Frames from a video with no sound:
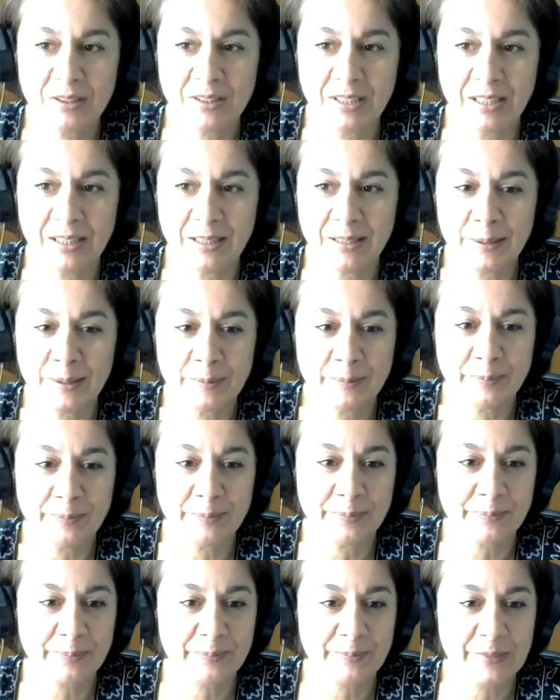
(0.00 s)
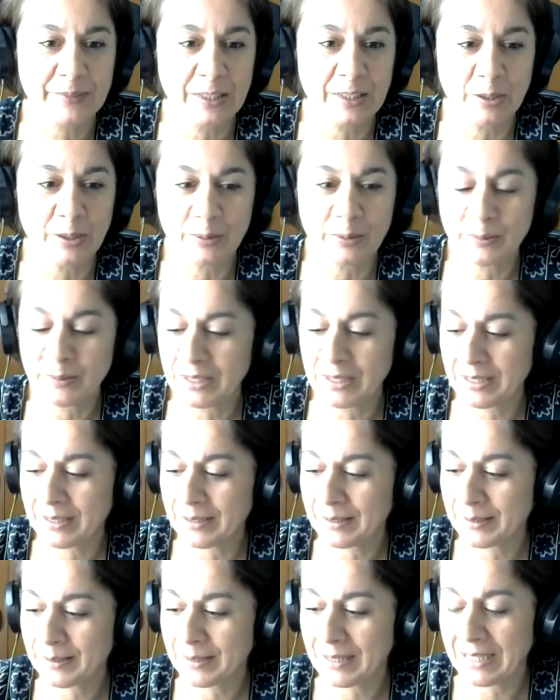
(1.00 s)
at
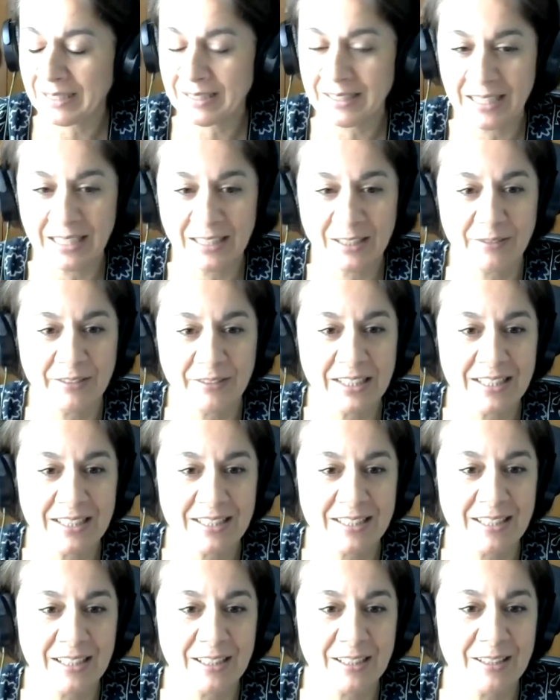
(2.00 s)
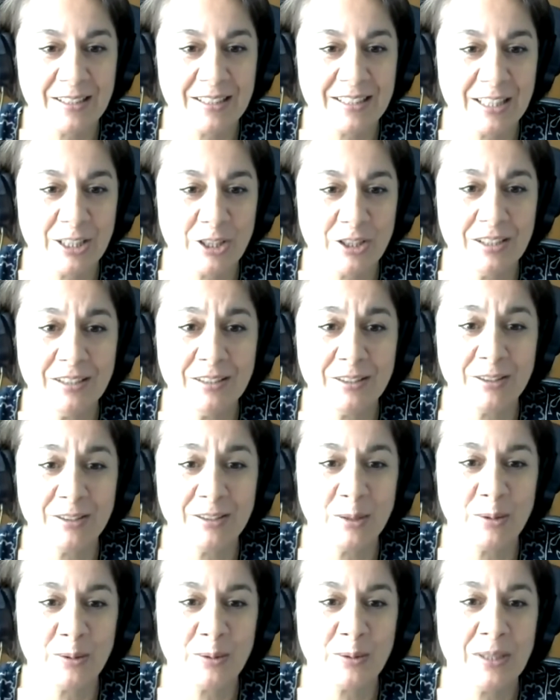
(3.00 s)
the end of this session.
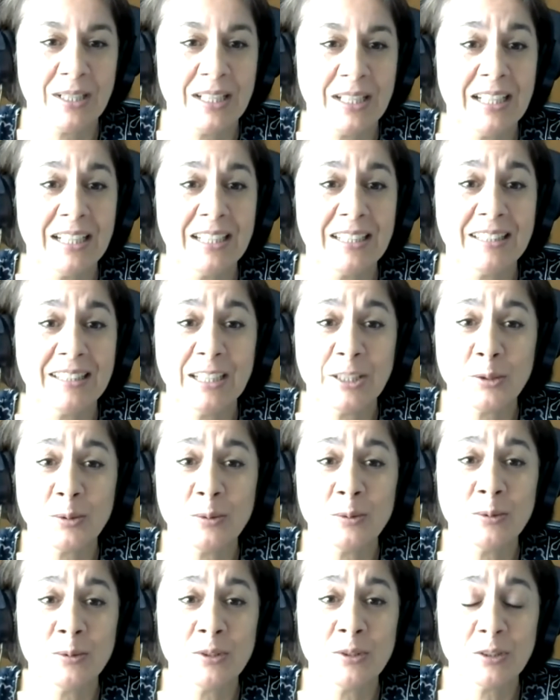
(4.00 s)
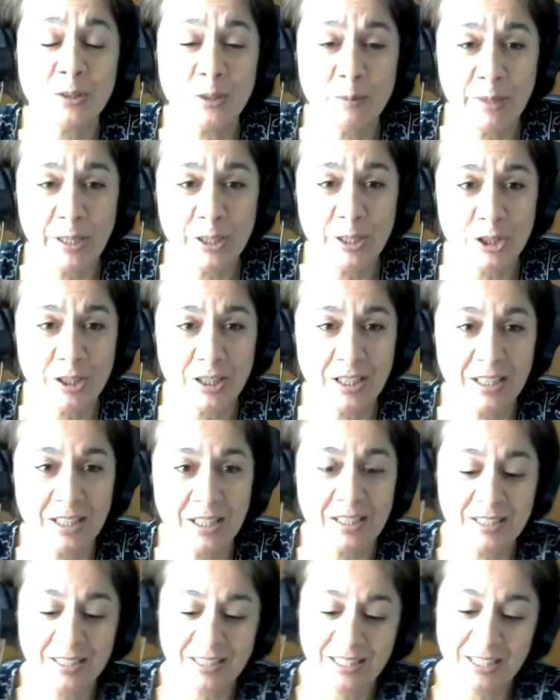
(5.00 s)
So. Thank you so much,
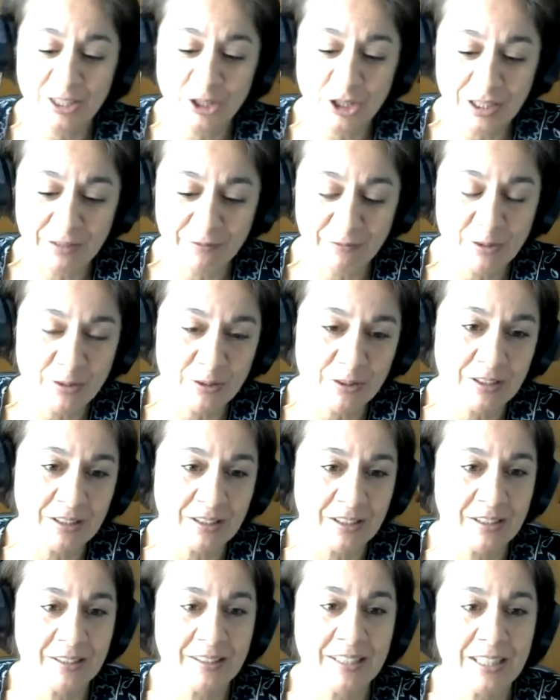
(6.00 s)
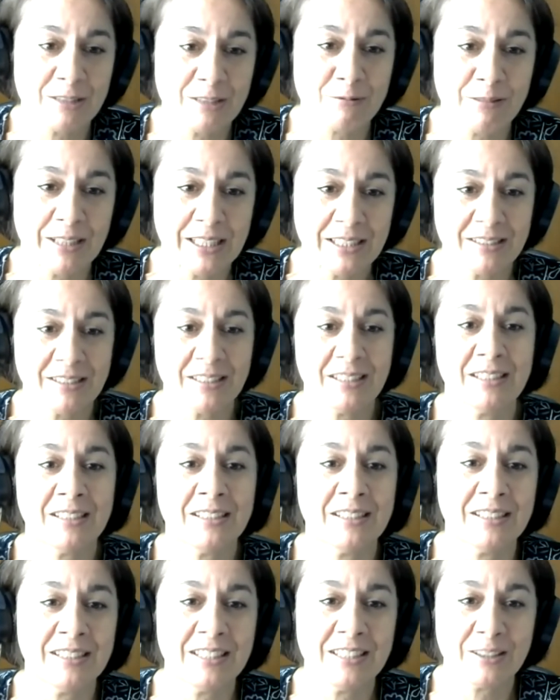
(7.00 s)
Sanjeev, for this great
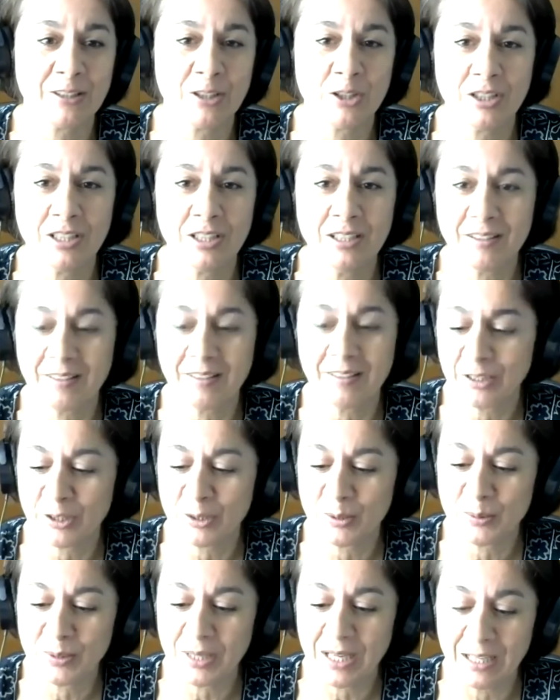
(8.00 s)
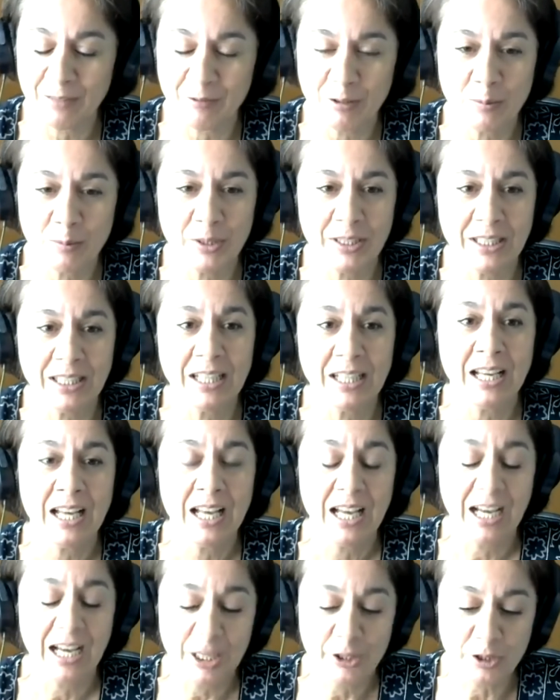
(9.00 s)
discussion. Thank you, everybody.
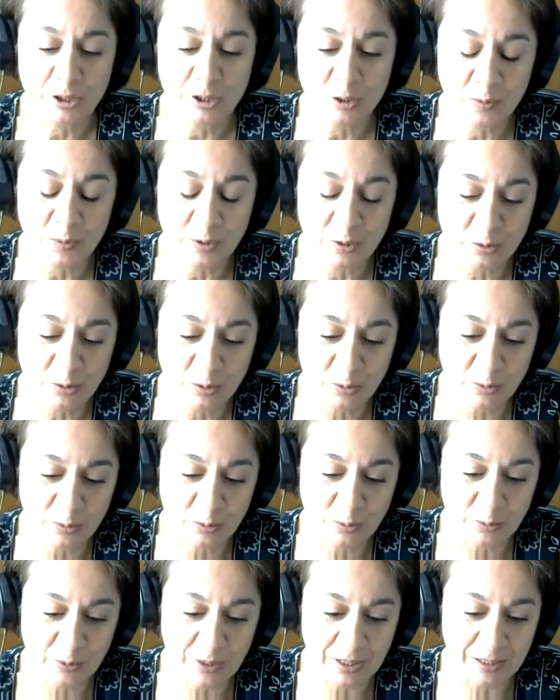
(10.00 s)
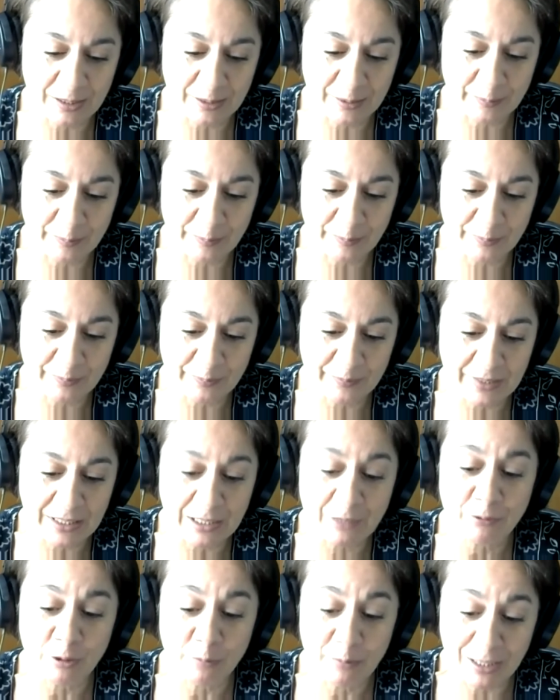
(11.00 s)
I just want to
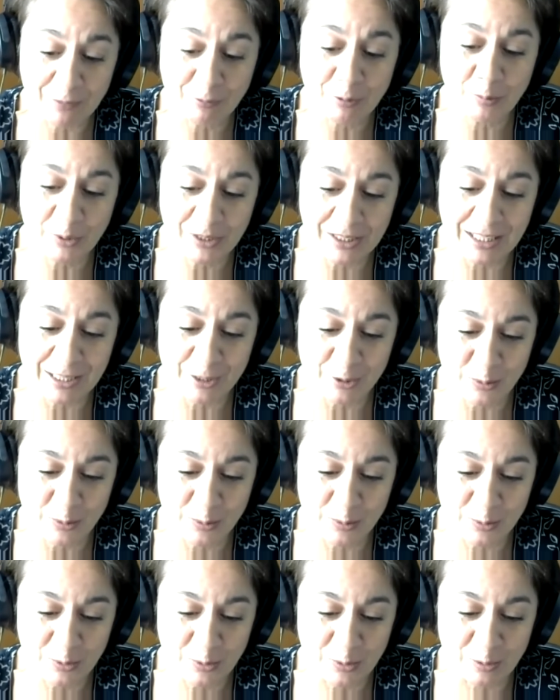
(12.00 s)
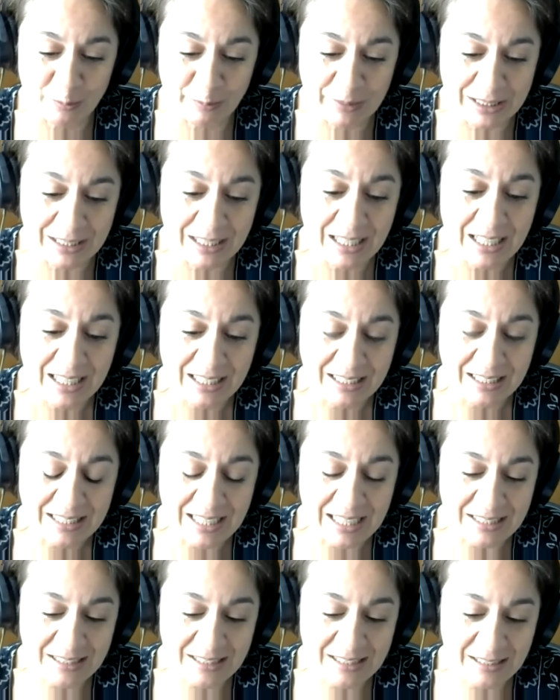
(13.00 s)
inform everybody, as you told me,
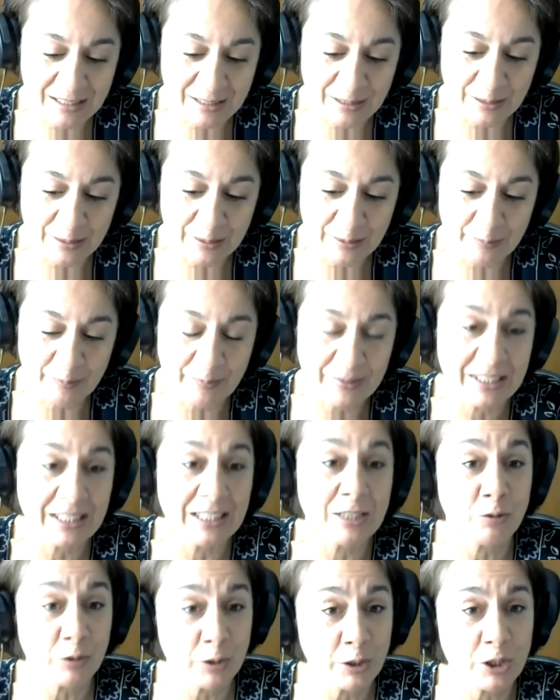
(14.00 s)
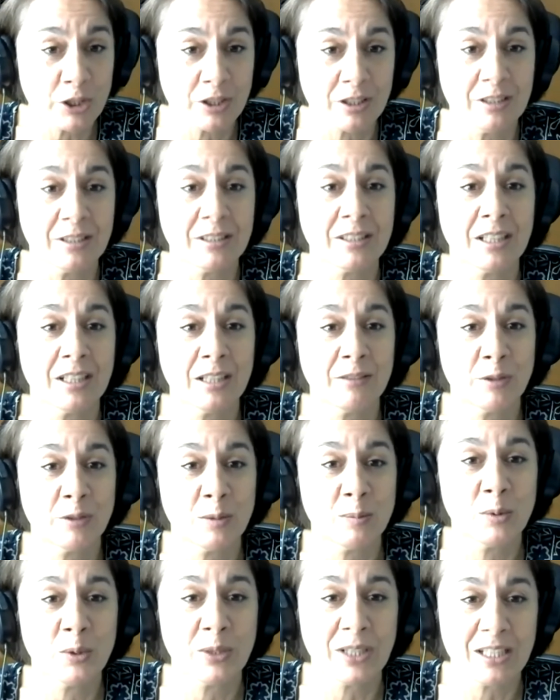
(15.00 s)
that the introduction of the
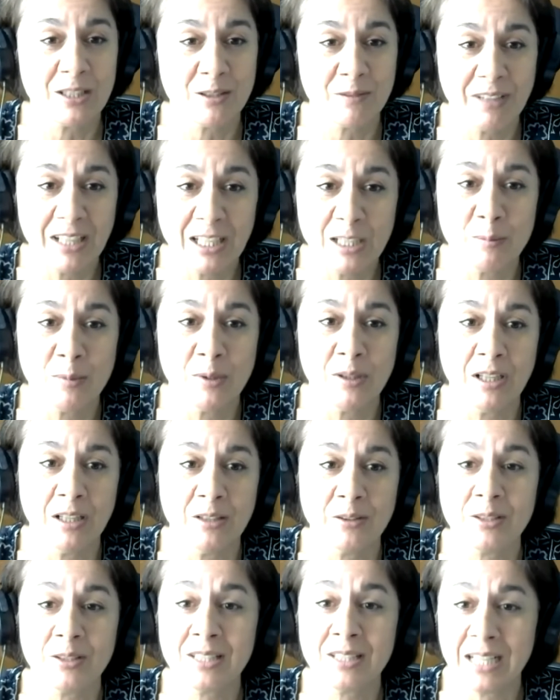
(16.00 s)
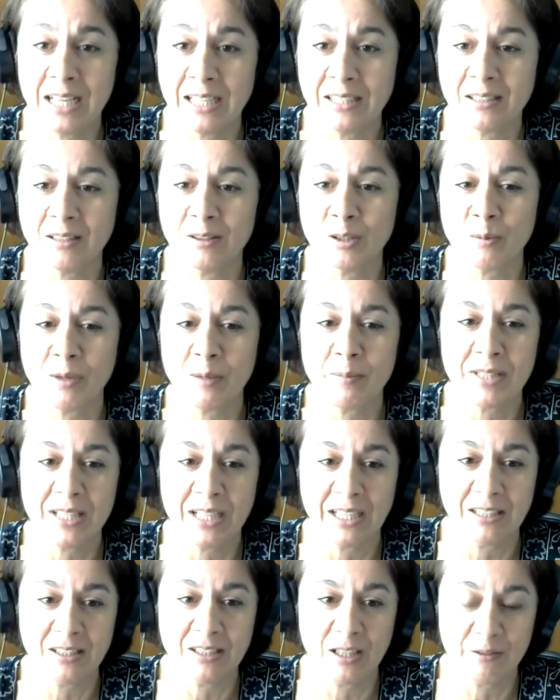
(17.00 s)
book is available on the site, on the
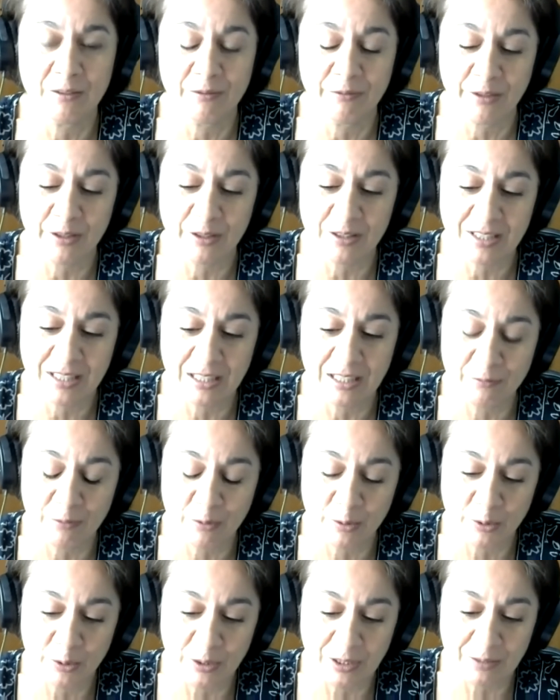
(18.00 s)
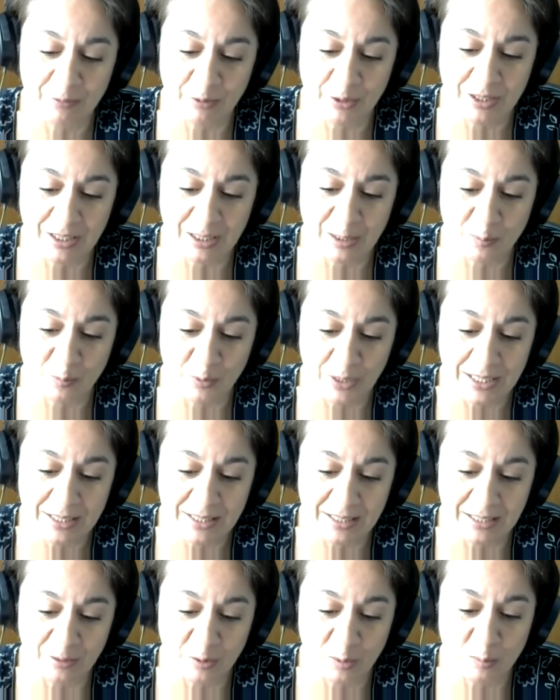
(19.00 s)
website of Stanford University Press.
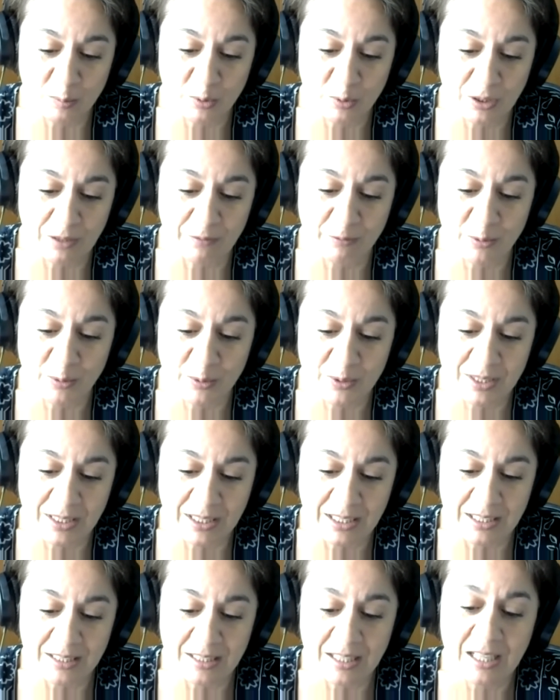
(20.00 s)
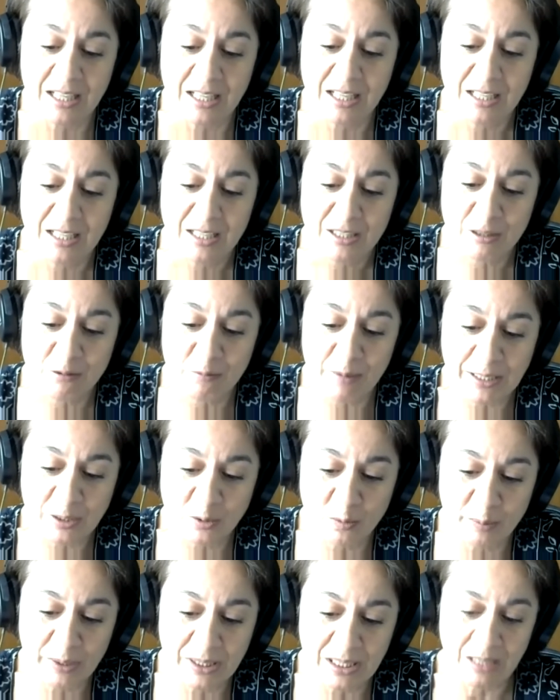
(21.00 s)
And the book, of course, is The Right
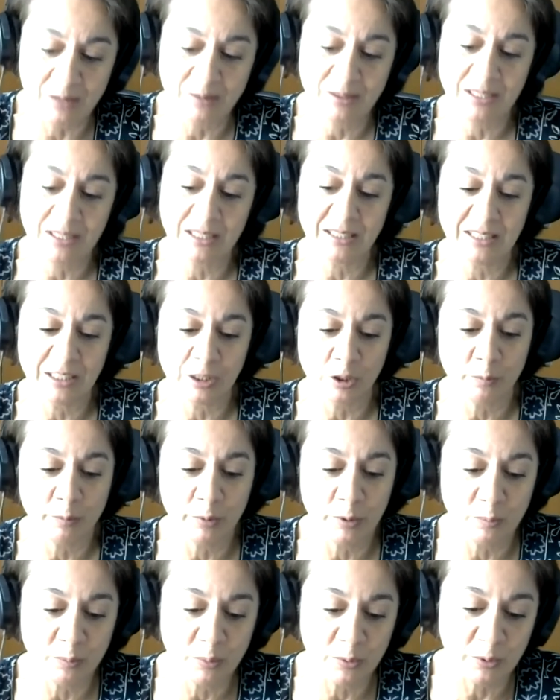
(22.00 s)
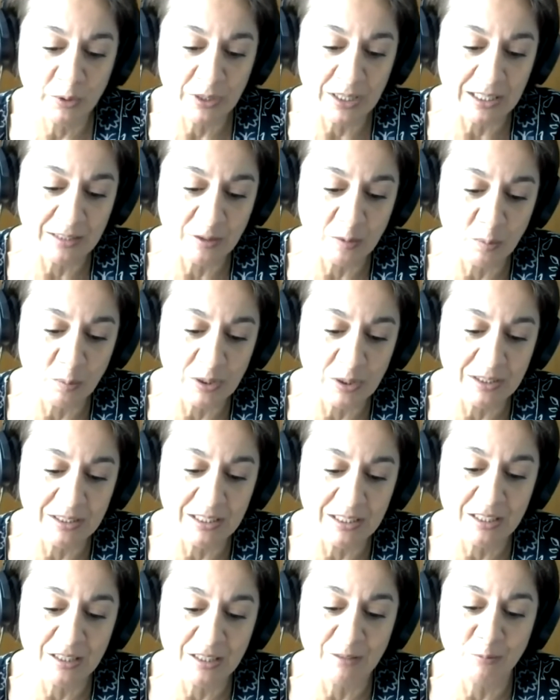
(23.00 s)
to be Counted, The Urban Poor and the
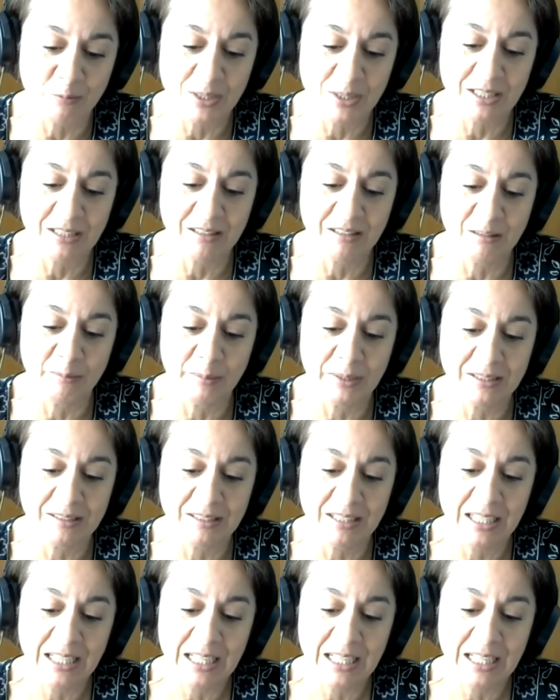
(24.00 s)
Politics of Resettlement